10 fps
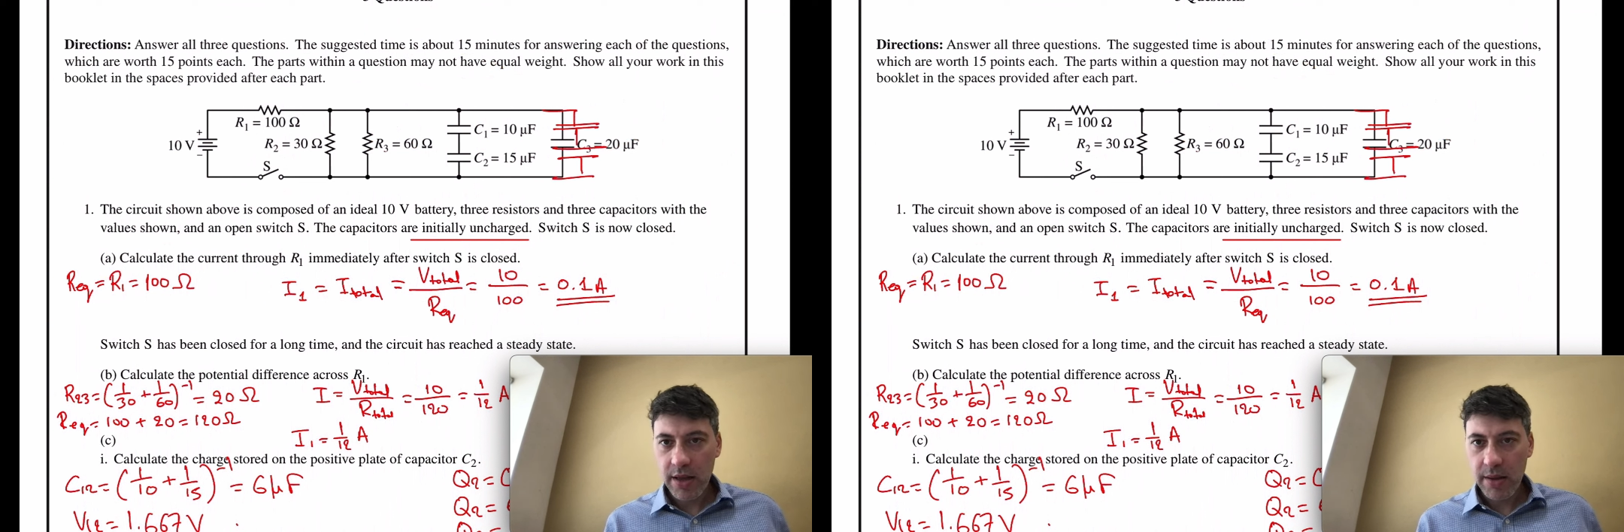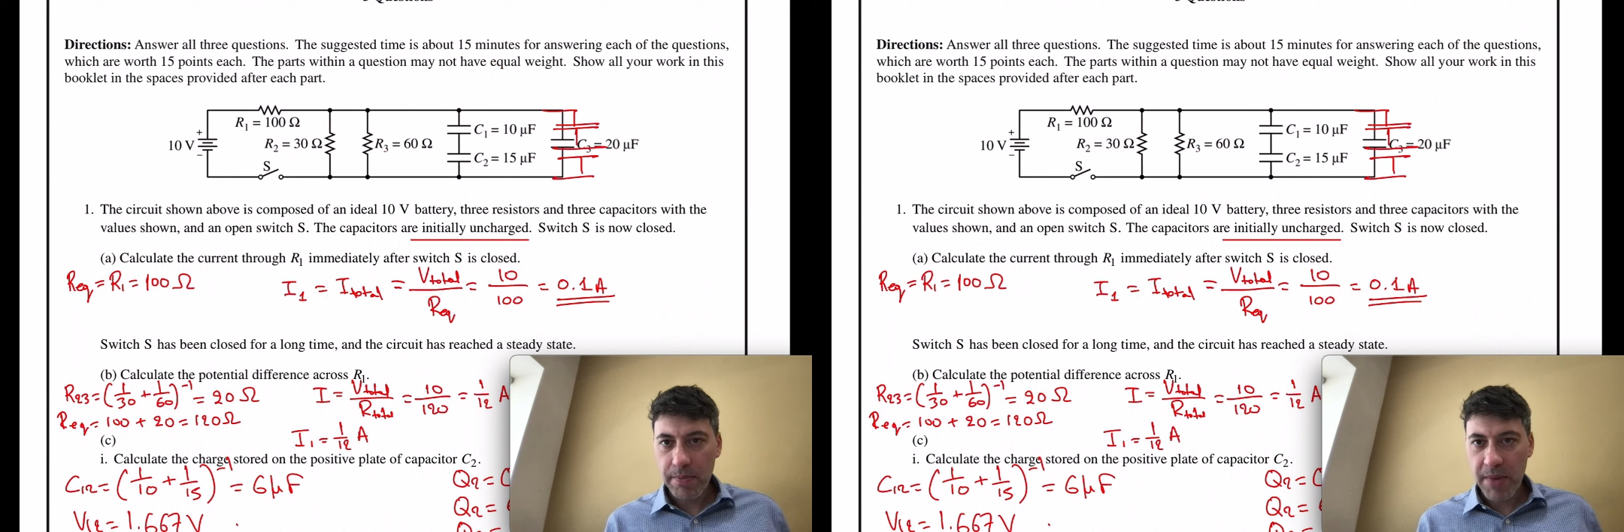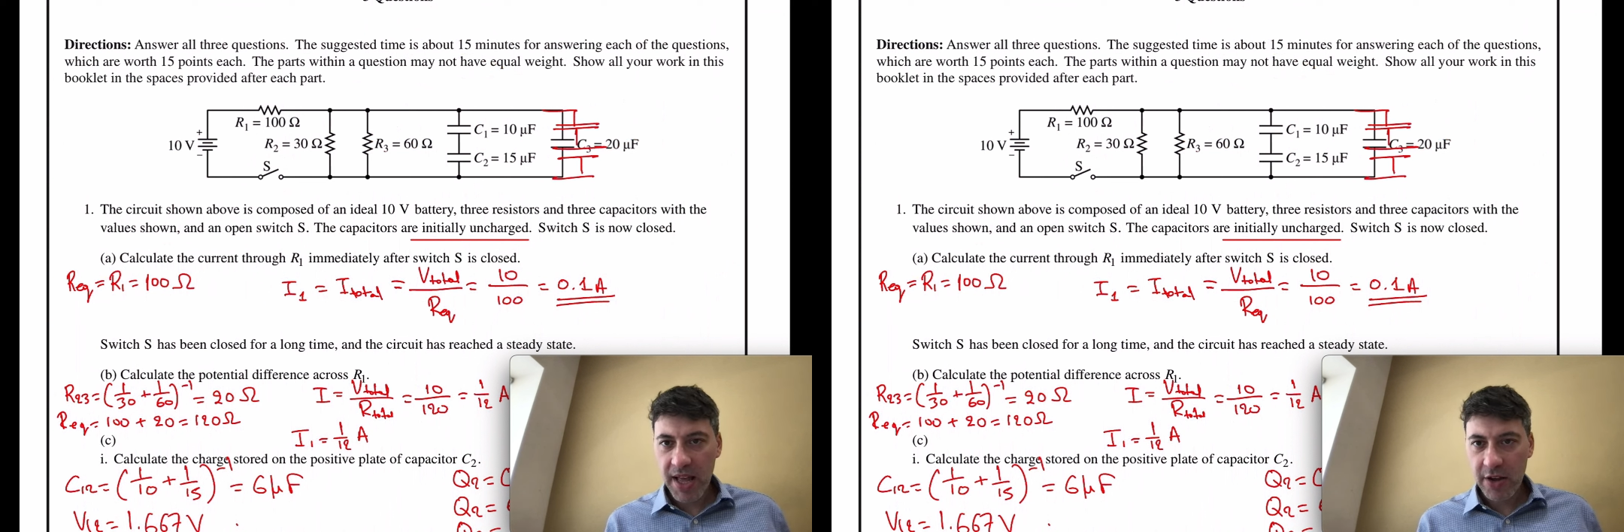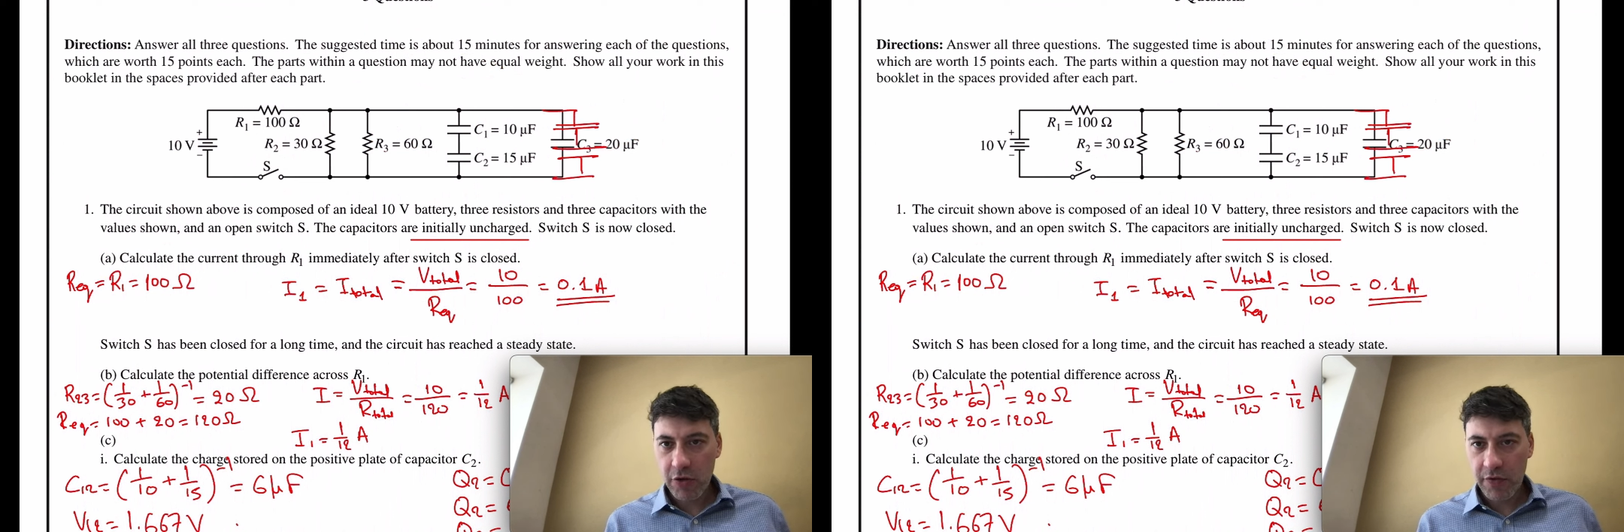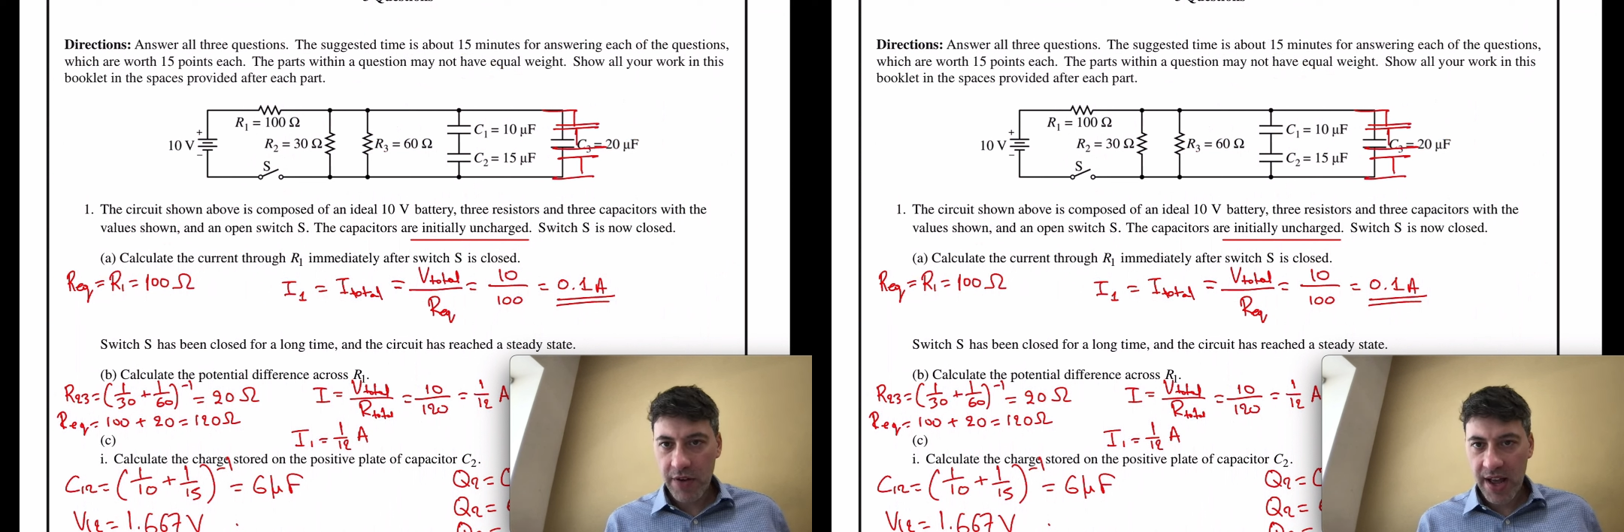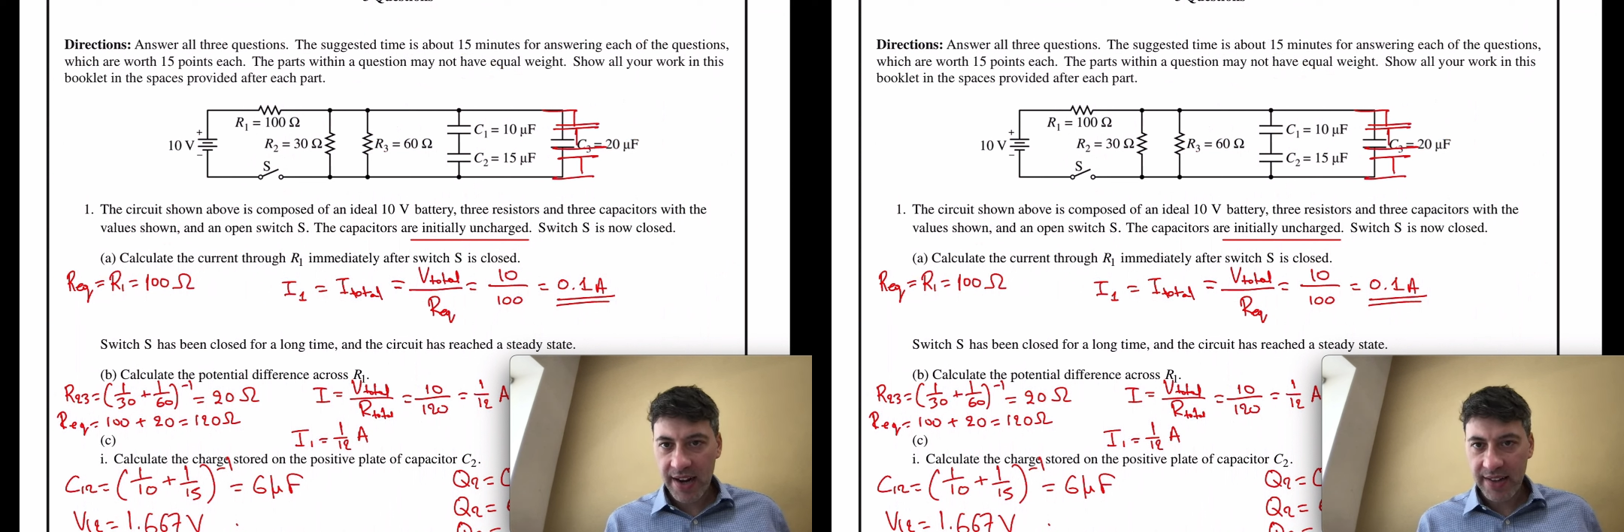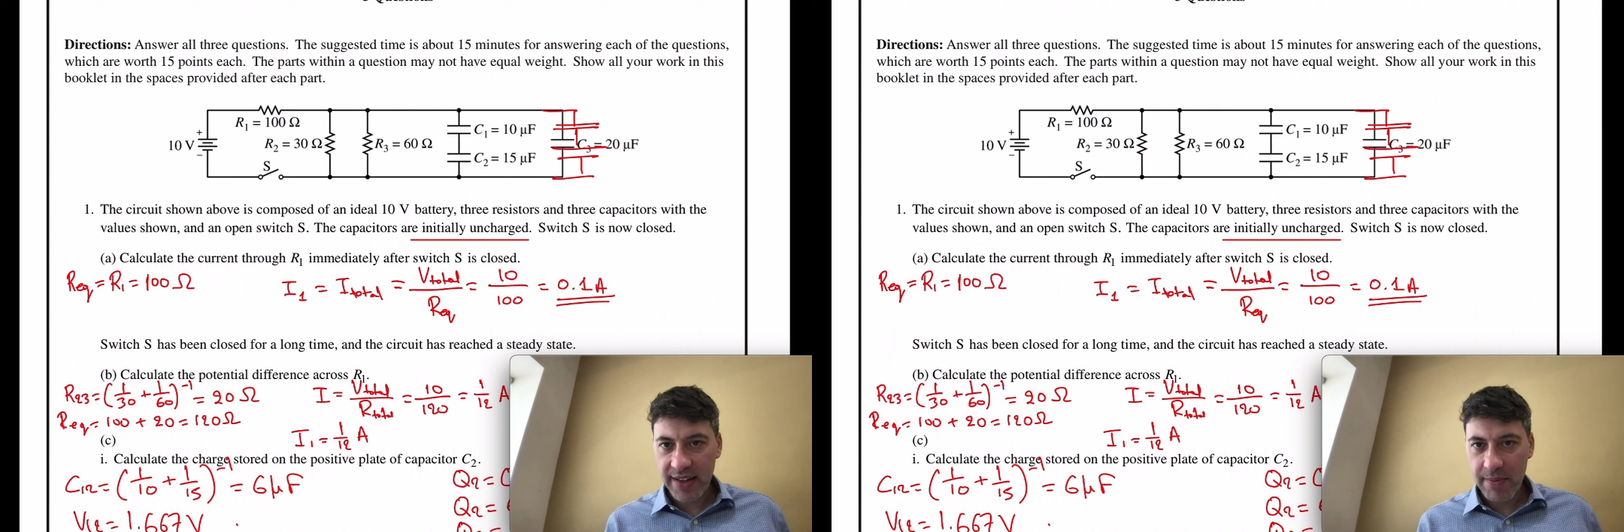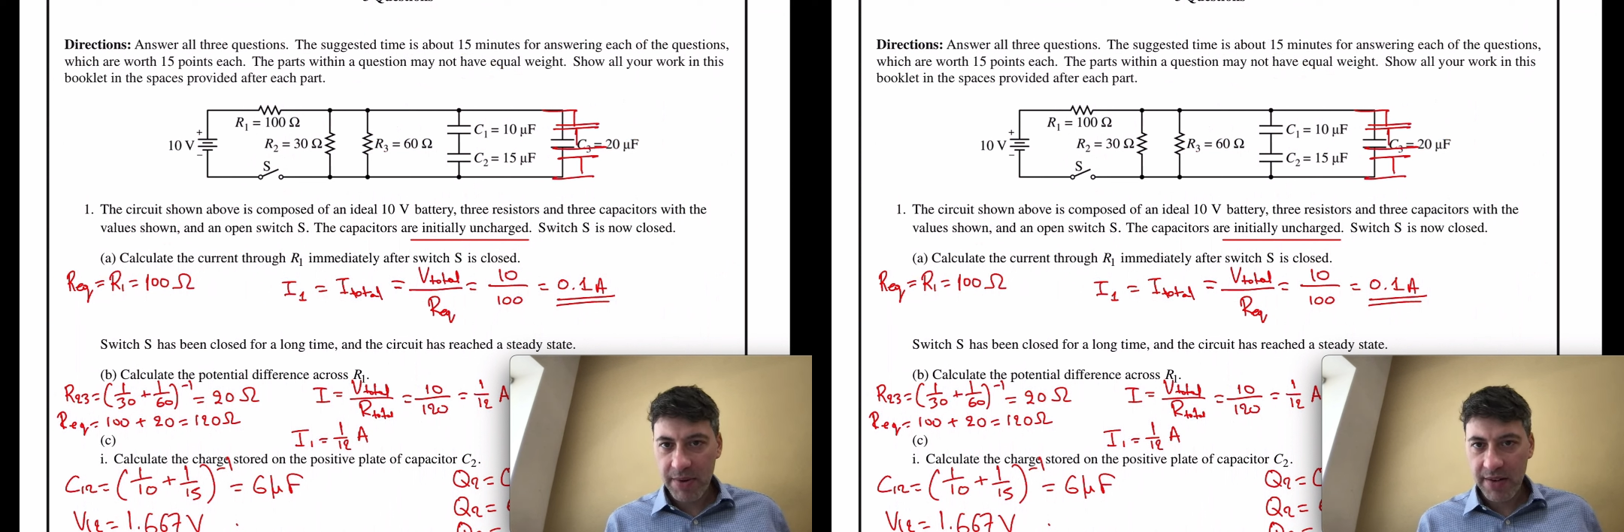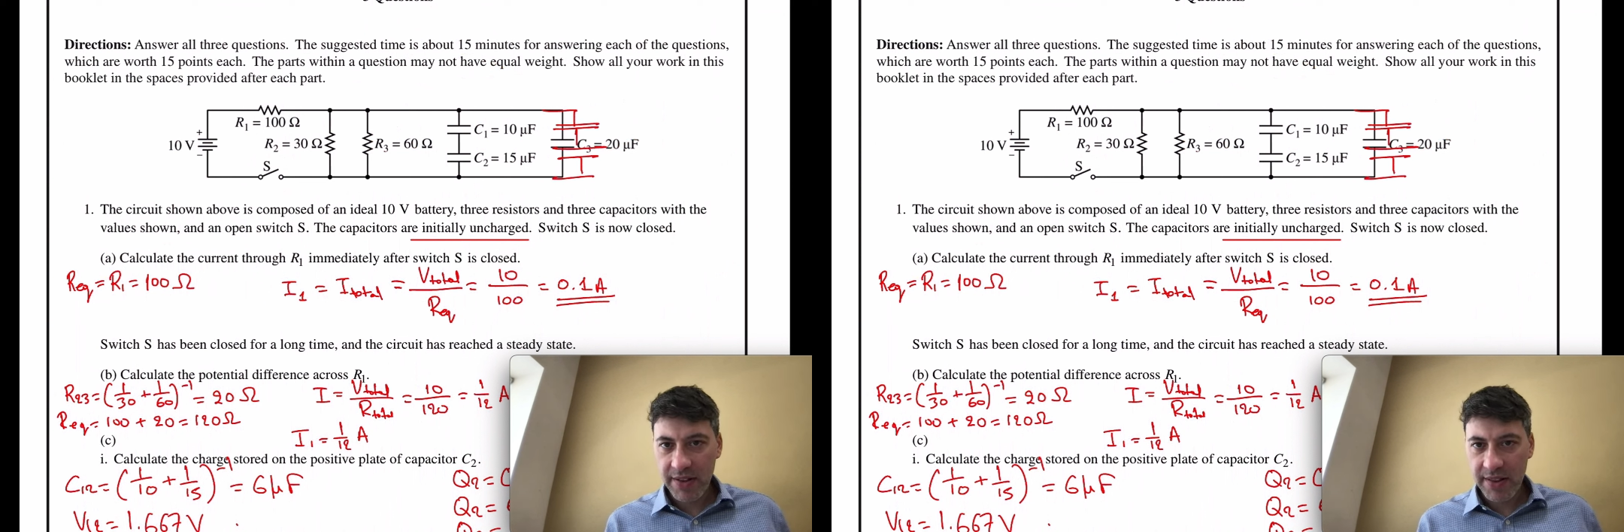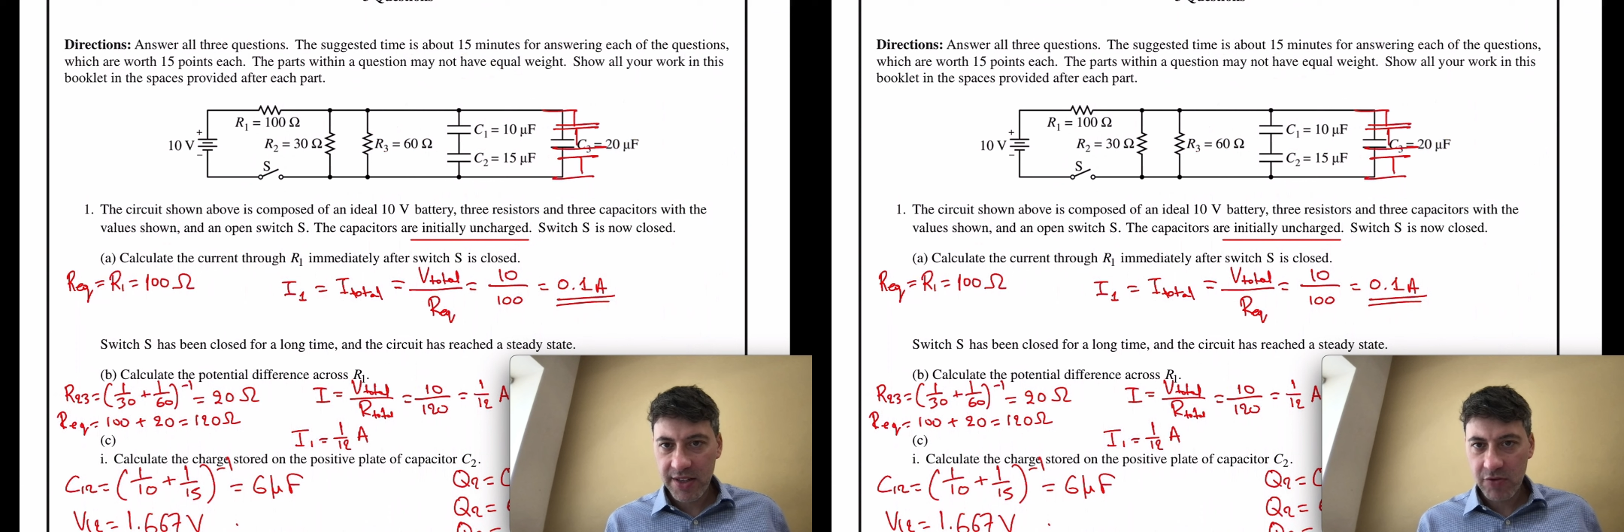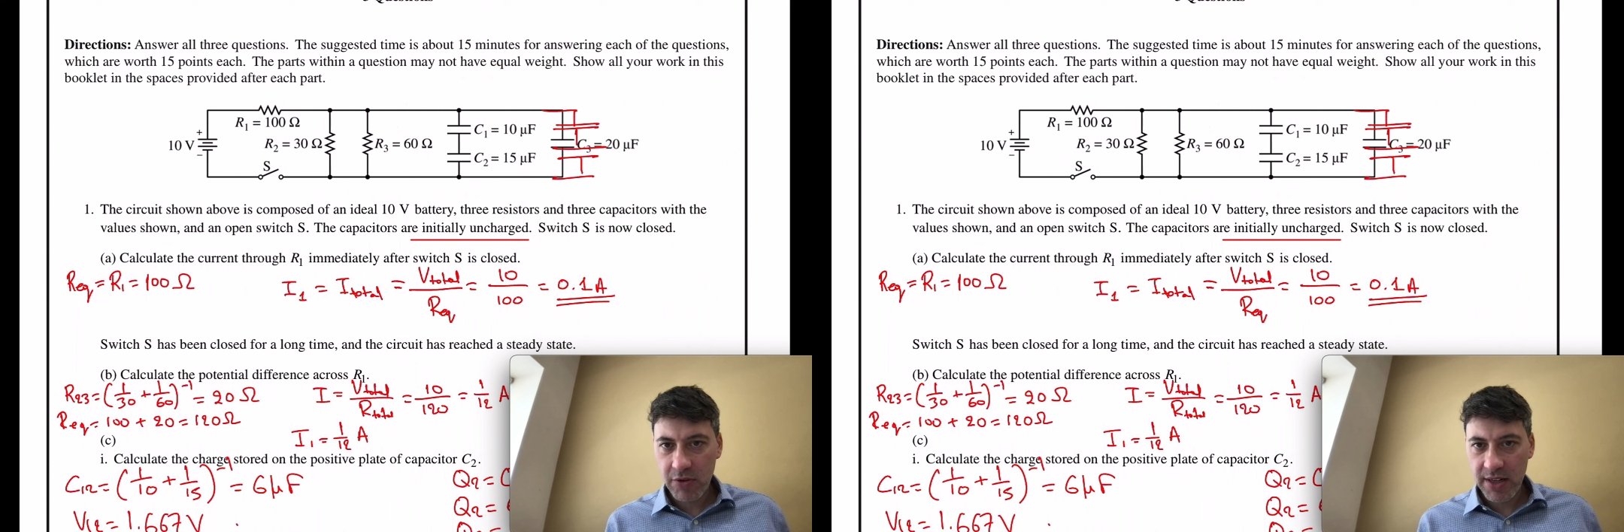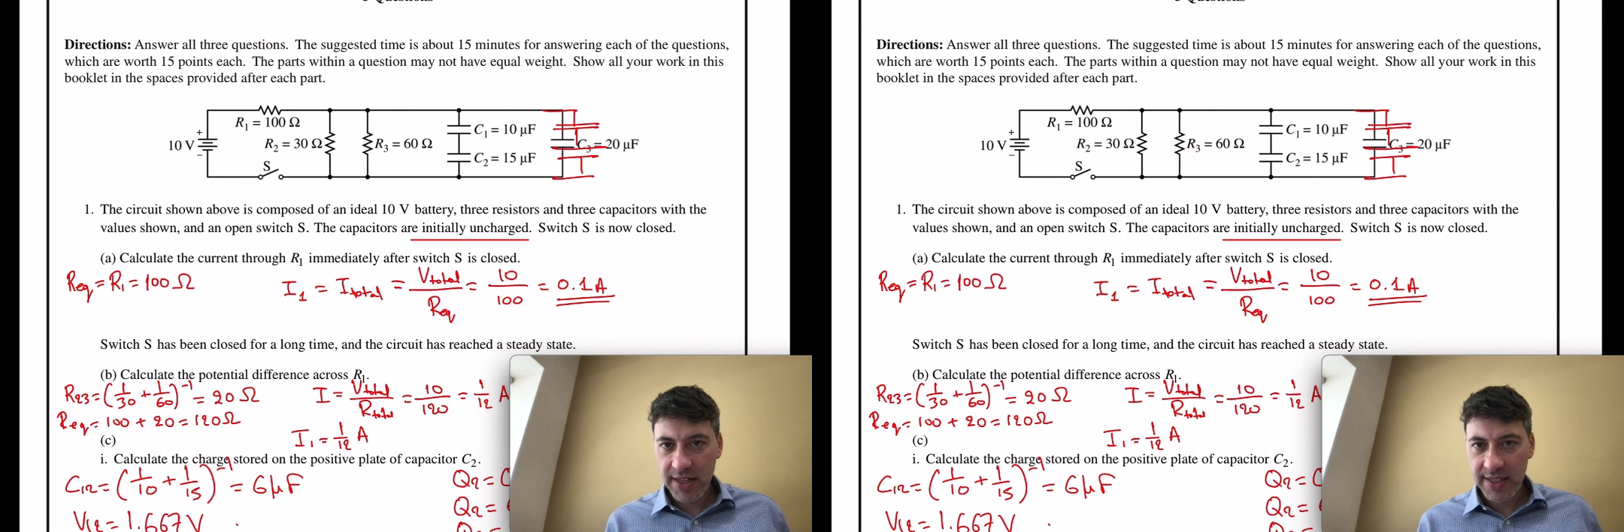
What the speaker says: microfarad. I believe that this will